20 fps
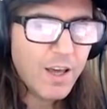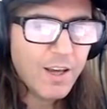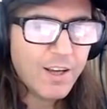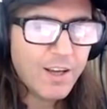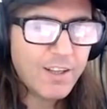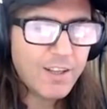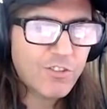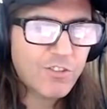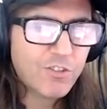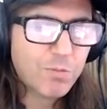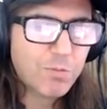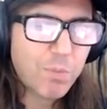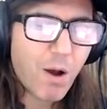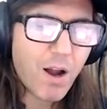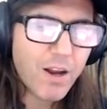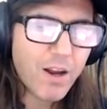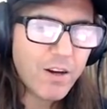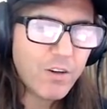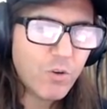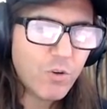
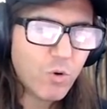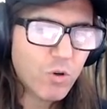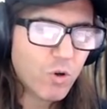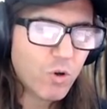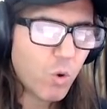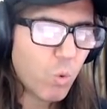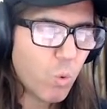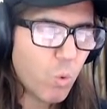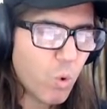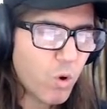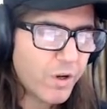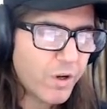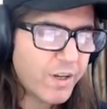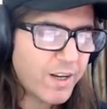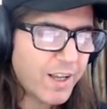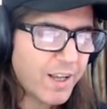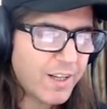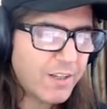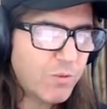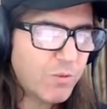conspired or
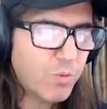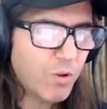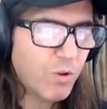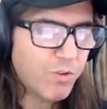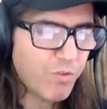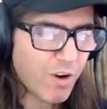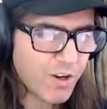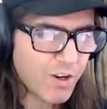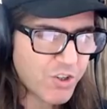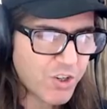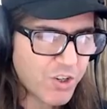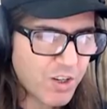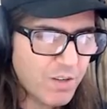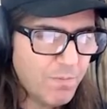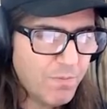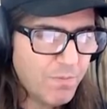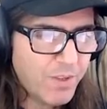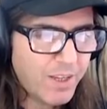coordinated with Russia